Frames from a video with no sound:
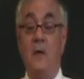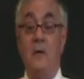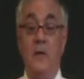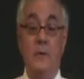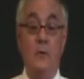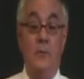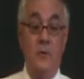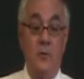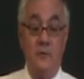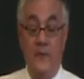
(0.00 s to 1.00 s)
So here's what we're
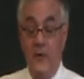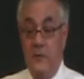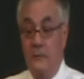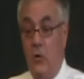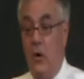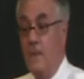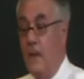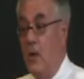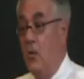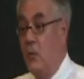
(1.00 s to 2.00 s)
doing. First of all,
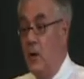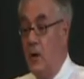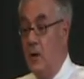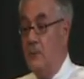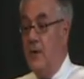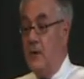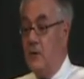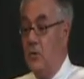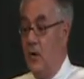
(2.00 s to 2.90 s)
we are going to pass a